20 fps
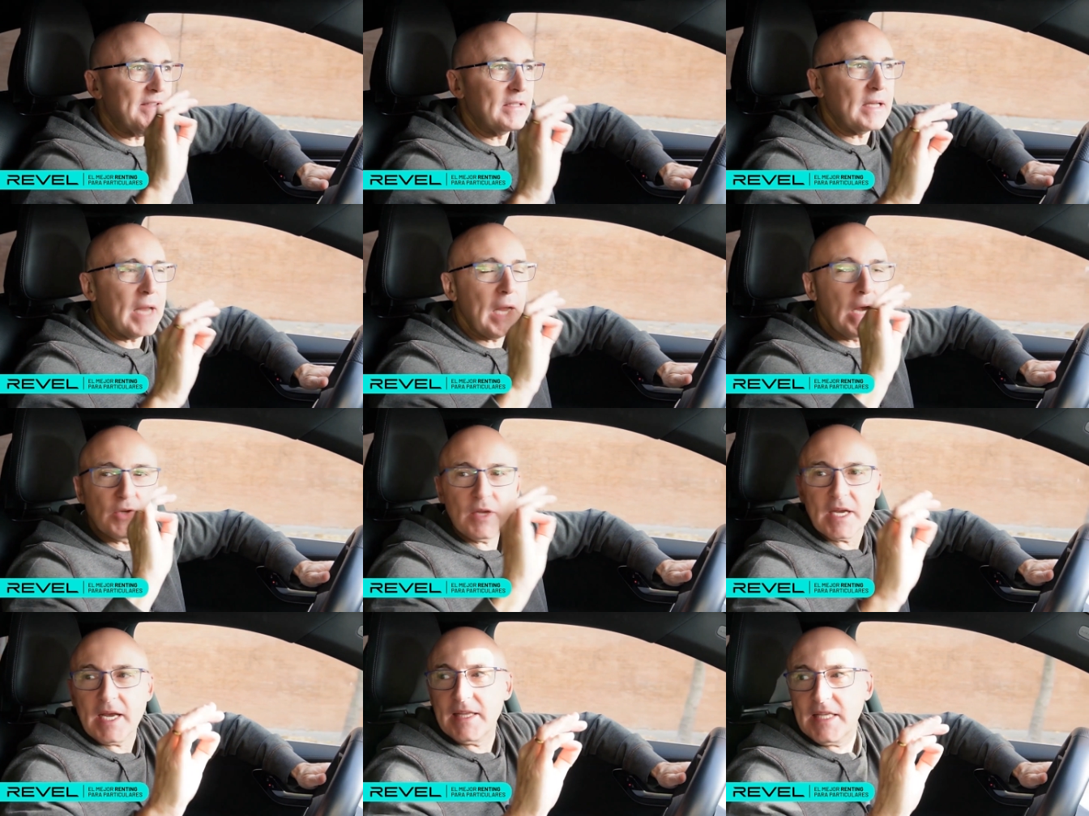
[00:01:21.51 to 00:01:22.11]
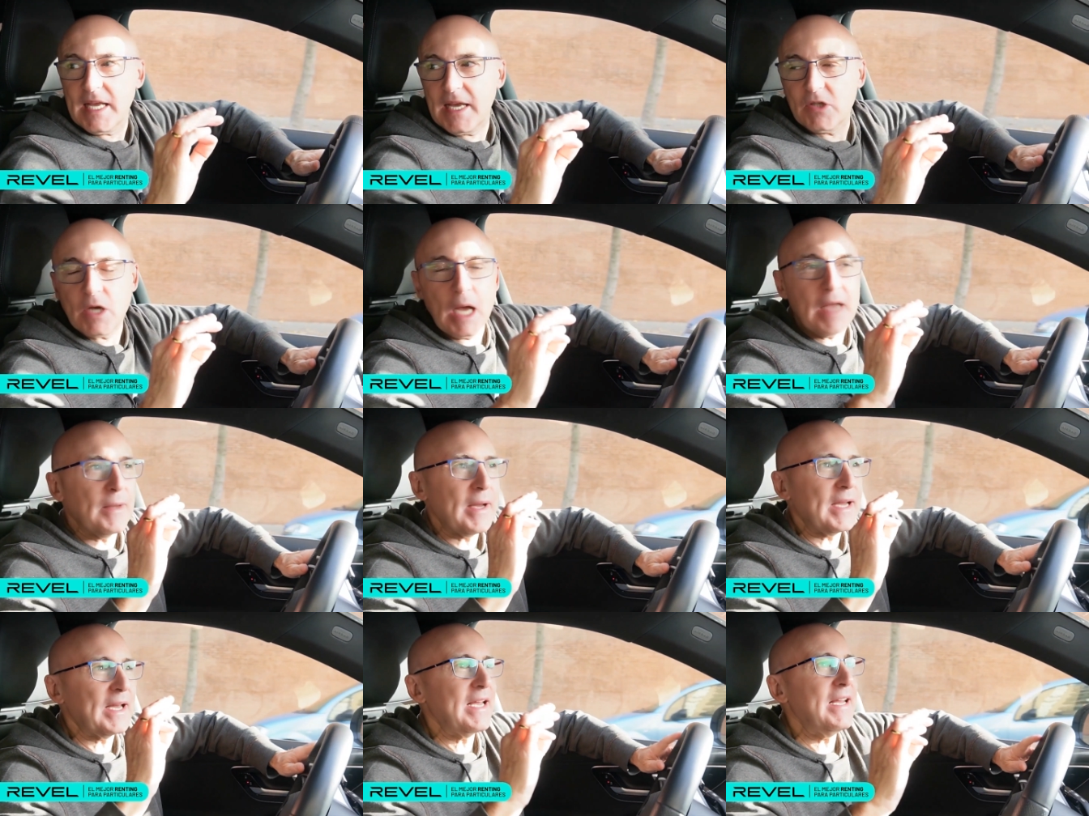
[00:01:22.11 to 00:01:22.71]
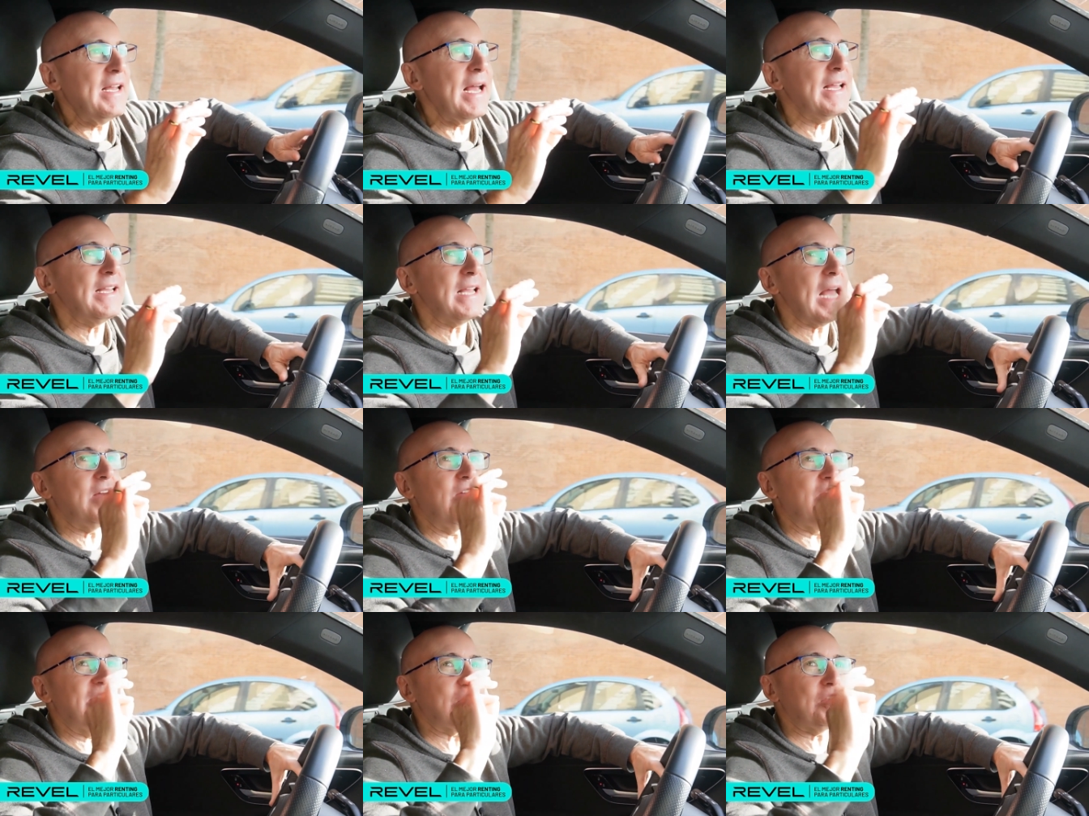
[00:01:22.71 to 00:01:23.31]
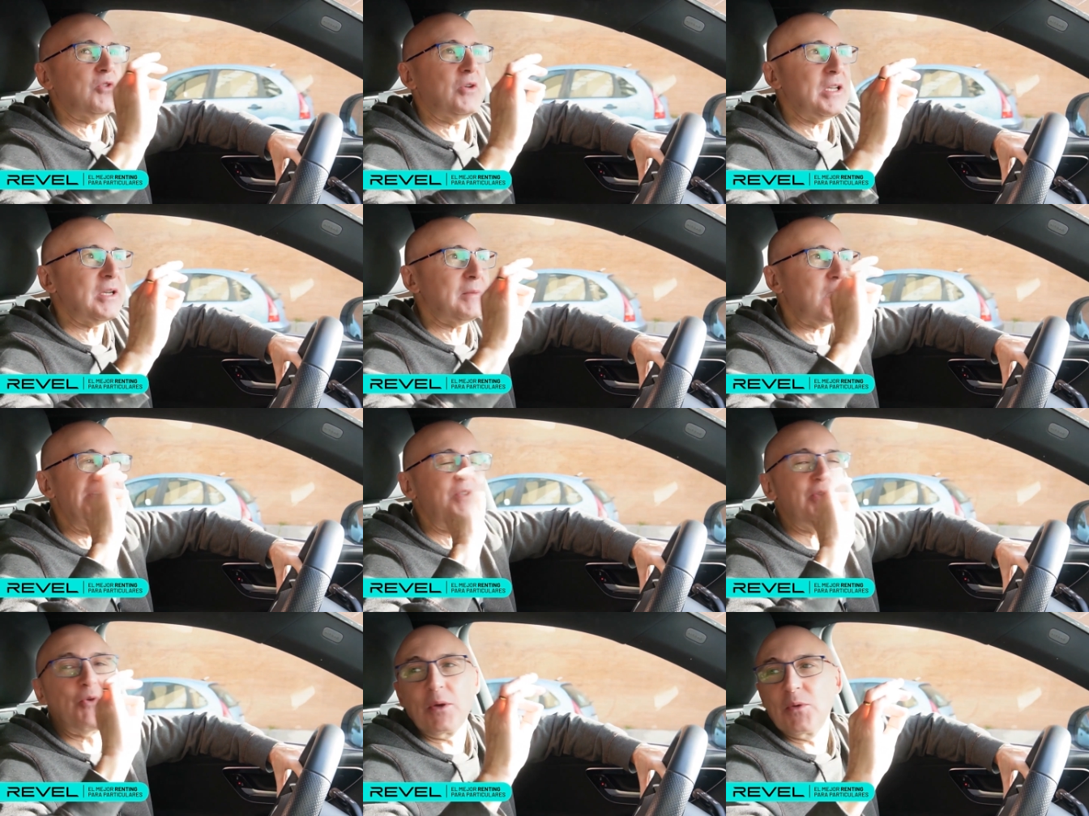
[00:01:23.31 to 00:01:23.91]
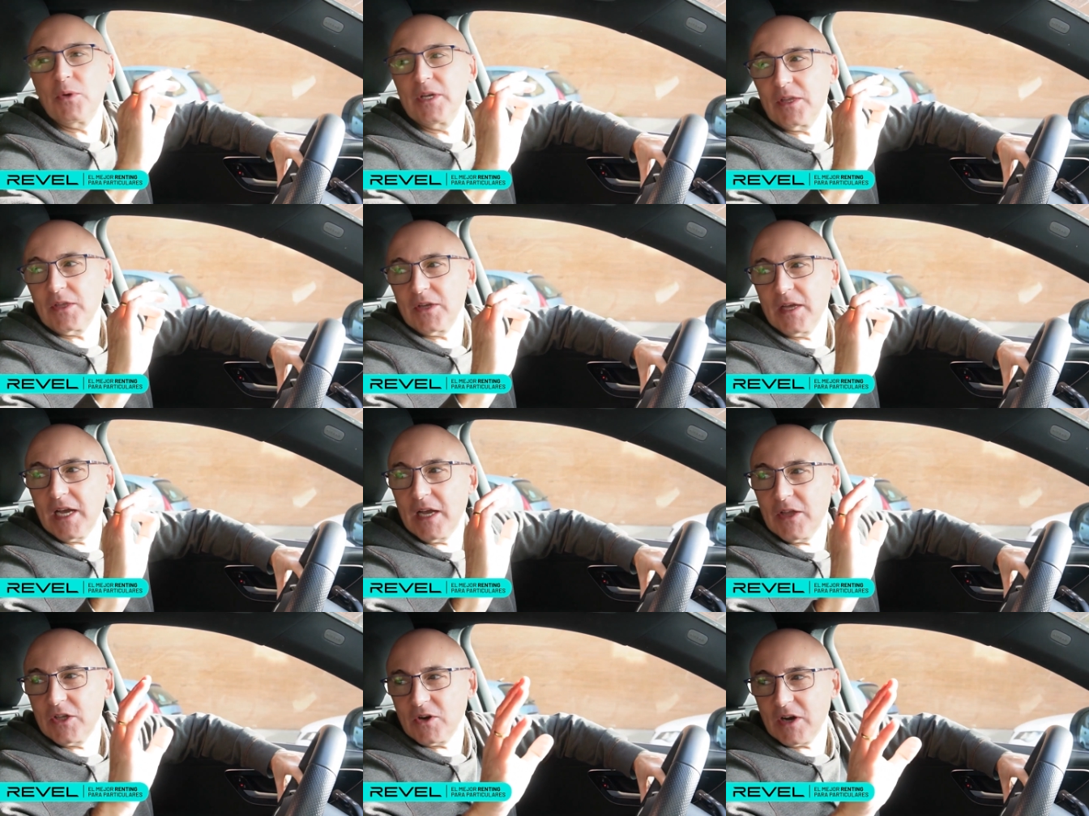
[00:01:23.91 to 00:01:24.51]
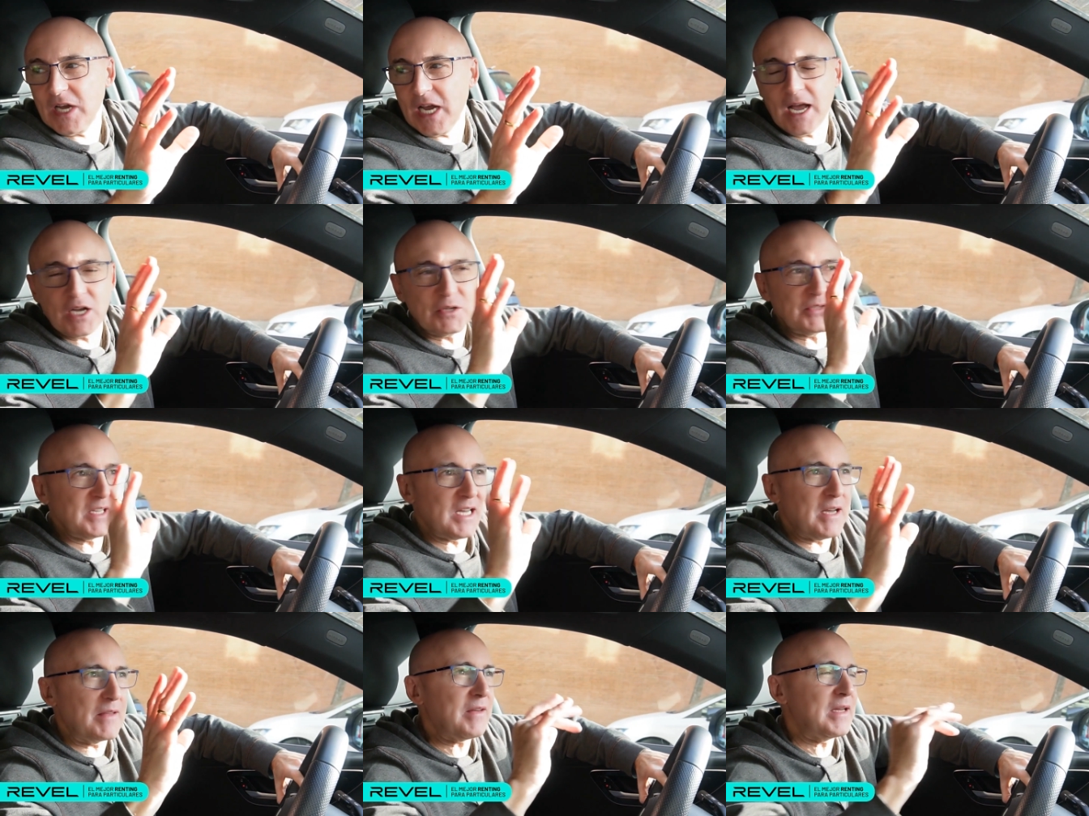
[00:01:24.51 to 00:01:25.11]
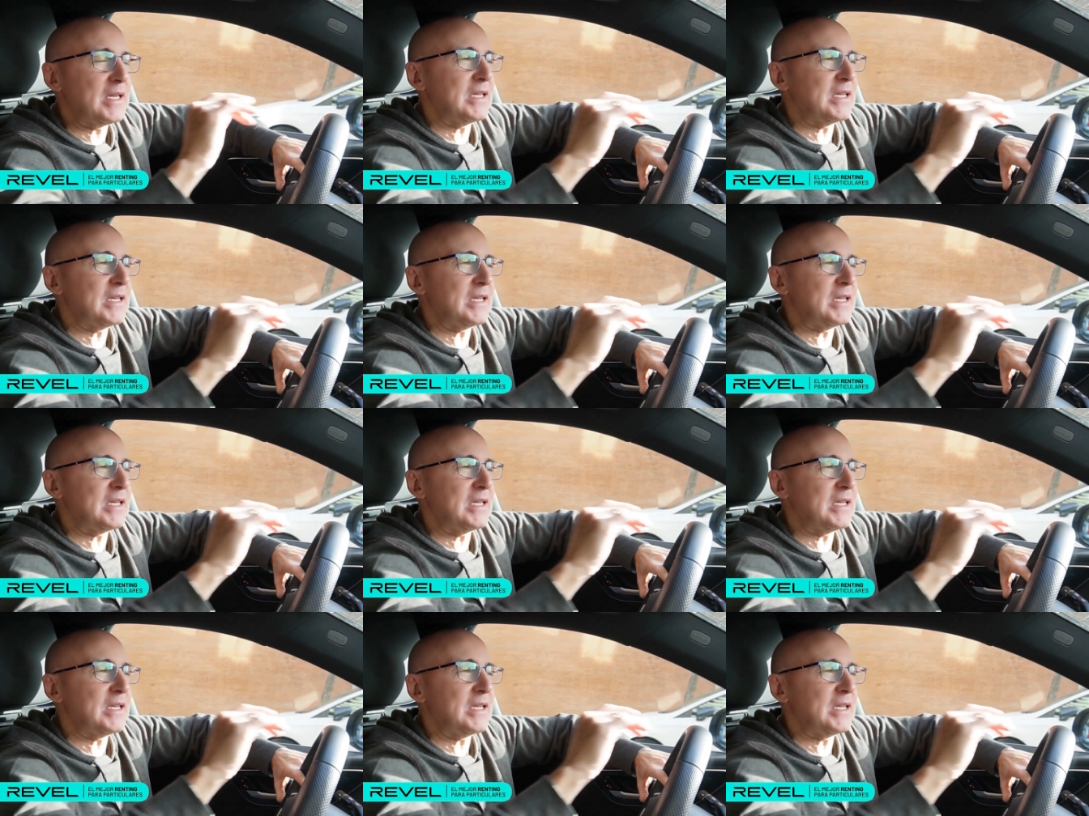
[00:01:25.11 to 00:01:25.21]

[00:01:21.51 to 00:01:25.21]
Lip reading: the audience at Villamarin that day will choose the best of the 3 during halftime.